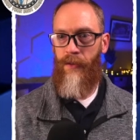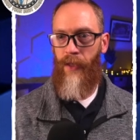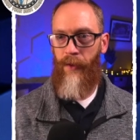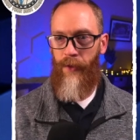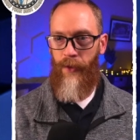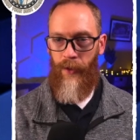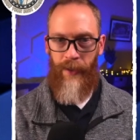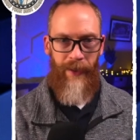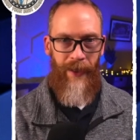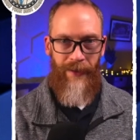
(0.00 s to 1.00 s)
You haven't tried?
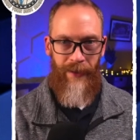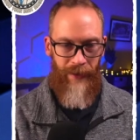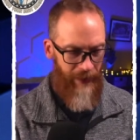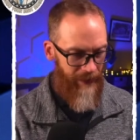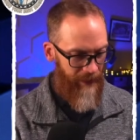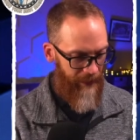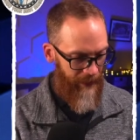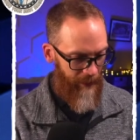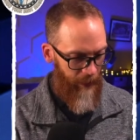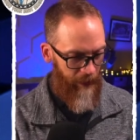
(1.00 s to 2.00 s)
Yeah, that's the
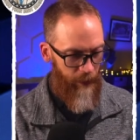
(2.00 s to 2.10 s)
thing about it.